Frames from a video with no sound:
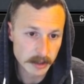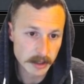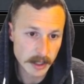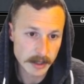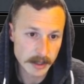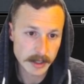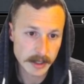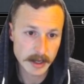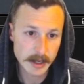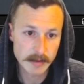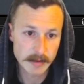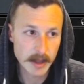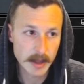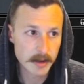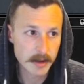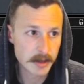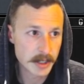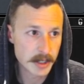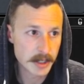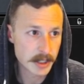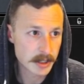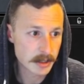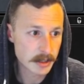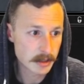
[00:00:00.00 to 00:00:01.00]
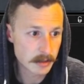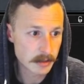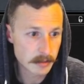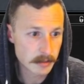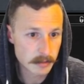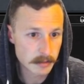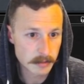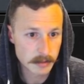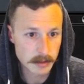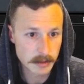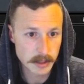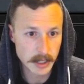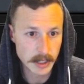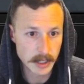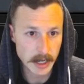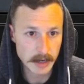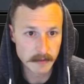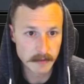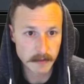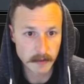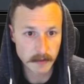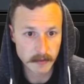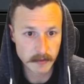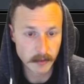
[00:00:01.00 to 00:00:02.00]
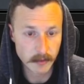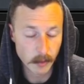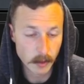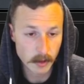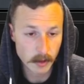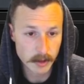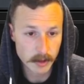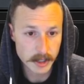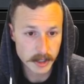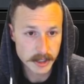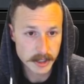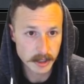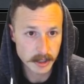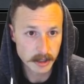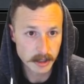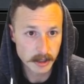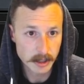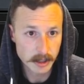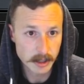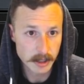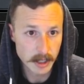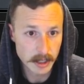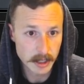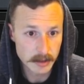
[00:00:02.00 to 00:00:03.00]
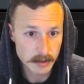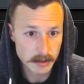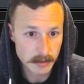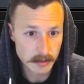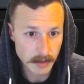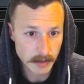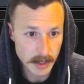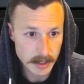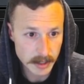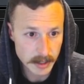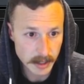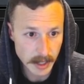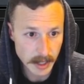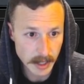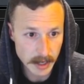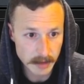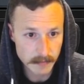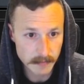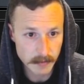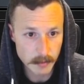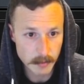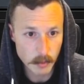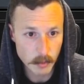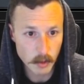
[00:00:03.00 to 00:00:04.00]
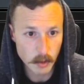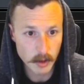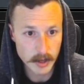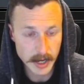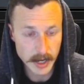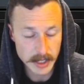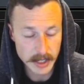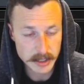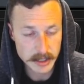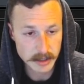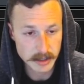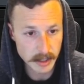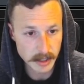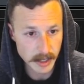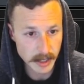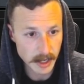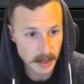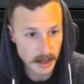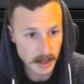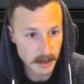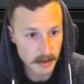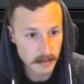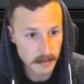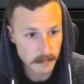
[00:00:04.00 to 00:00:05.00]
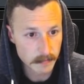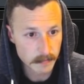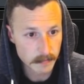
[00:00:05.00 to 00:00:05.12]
I think I'd rather just get in for 4 this turn and then threaten to get in for more next turn again.